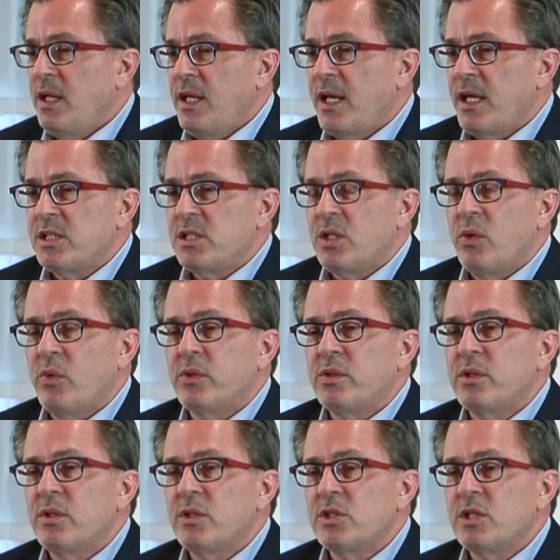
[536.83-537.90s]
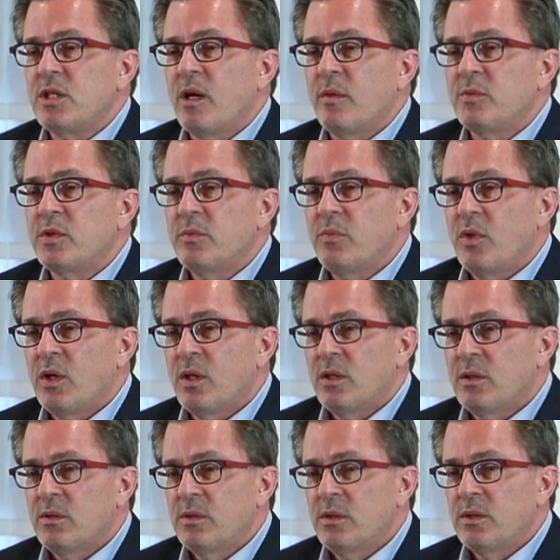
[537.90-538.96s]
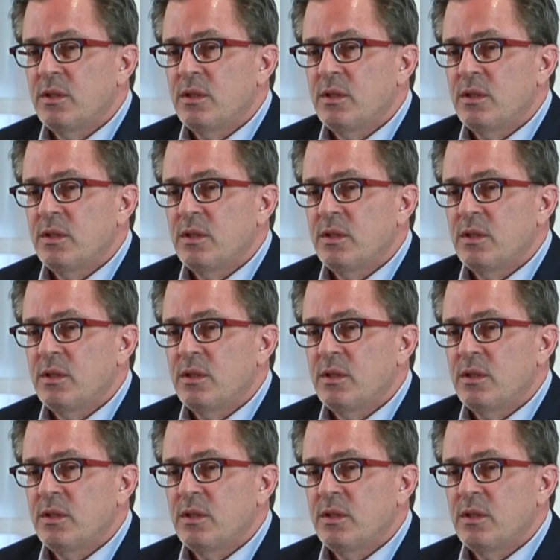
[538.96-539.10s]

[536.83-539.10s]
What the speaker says: He has to go into a nursing home tomorrow.